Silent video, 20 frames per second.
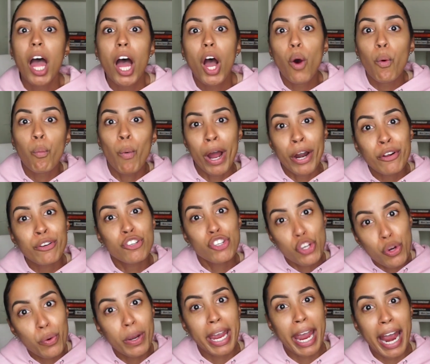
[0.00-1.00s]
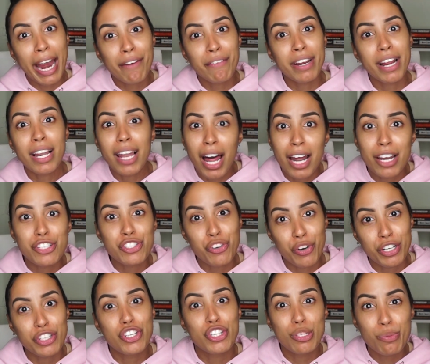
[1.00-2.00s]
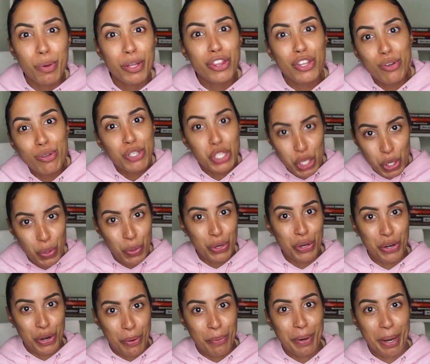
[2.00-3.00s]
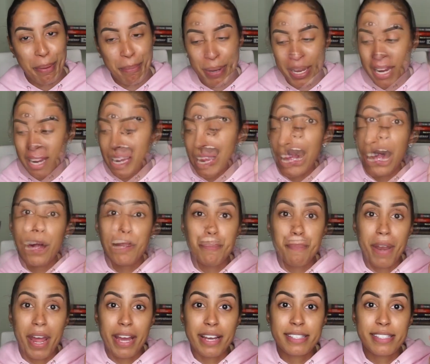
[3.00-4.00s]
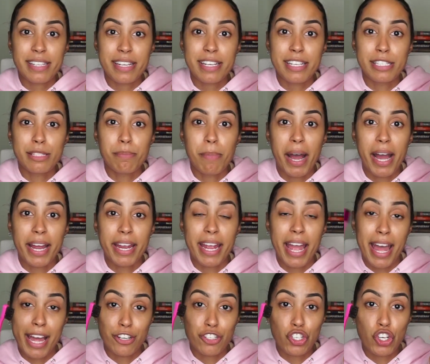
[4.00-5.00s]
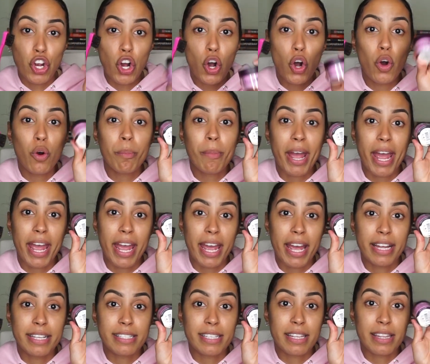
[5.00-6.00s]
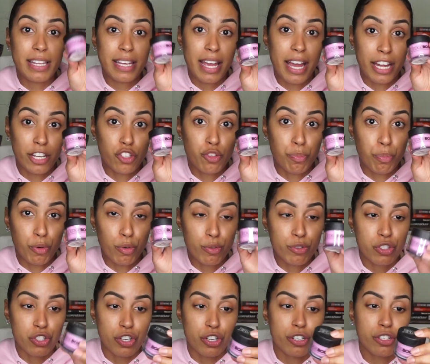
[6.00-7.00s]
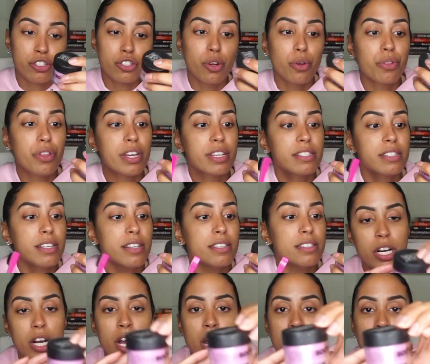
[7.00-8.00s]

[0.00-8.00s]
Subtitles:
why don't you carry a lot of scrunchies with you too? You know what I mean? Up next is my edge comb and the edge booster. So this is the